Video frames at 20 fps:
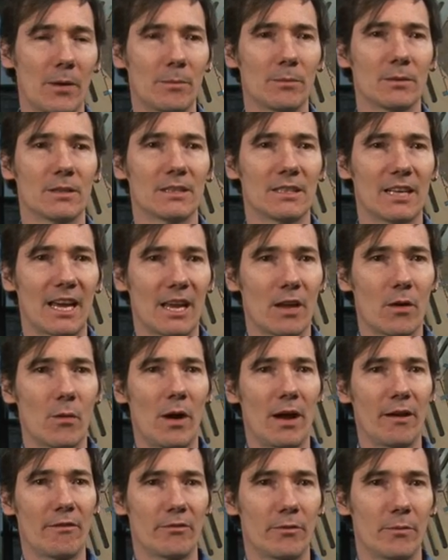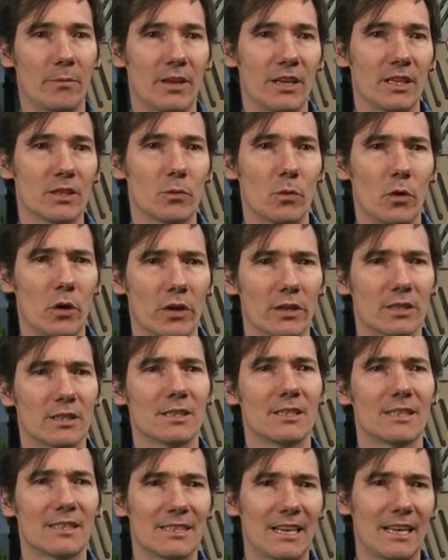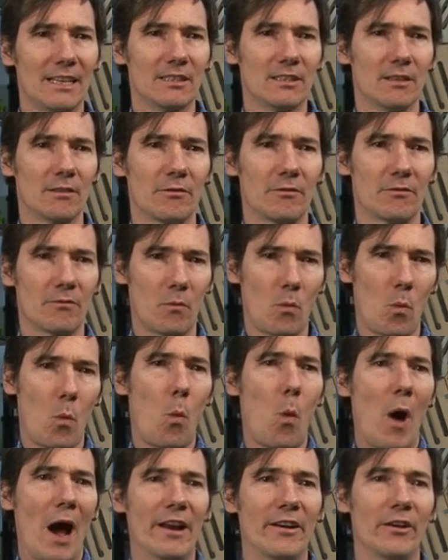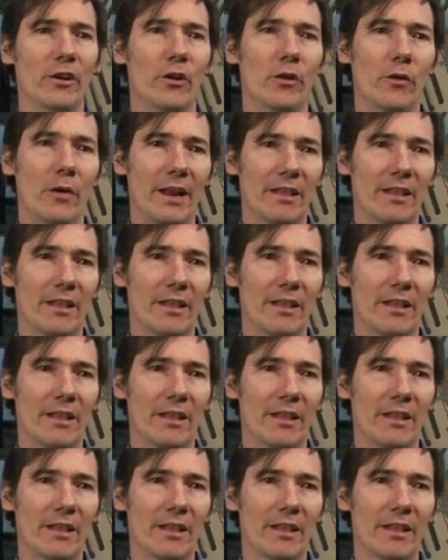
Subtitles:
people to take away from these works is a sense of wonder